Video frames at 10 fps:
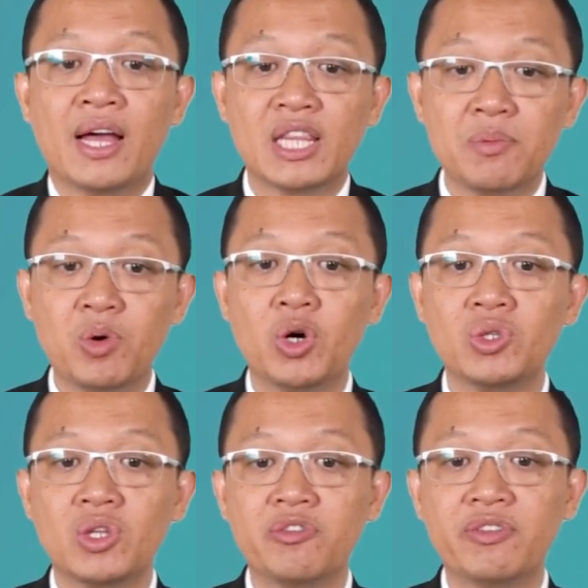The
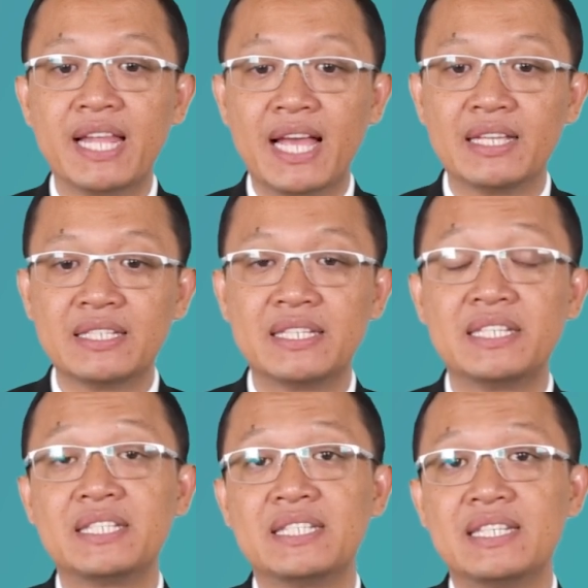mode of
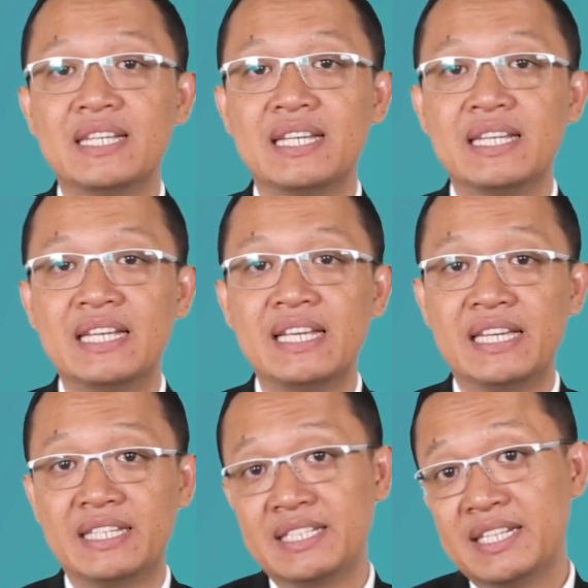analysis
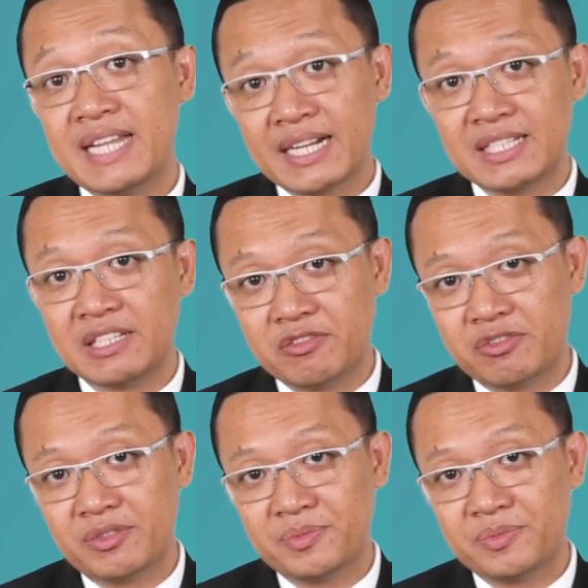is deductive.